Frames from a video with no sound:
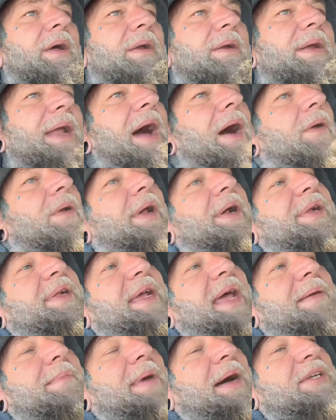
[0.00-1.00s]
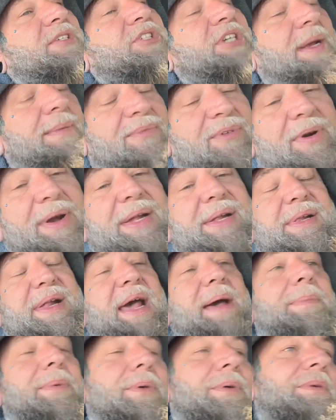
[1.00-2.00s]
Now, let's take my Jeep for
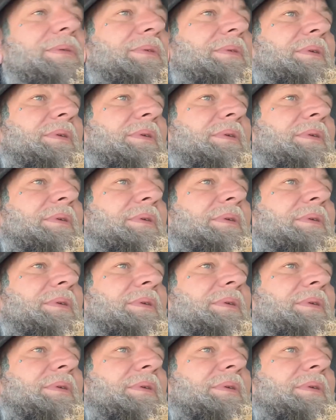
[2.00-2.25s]
example.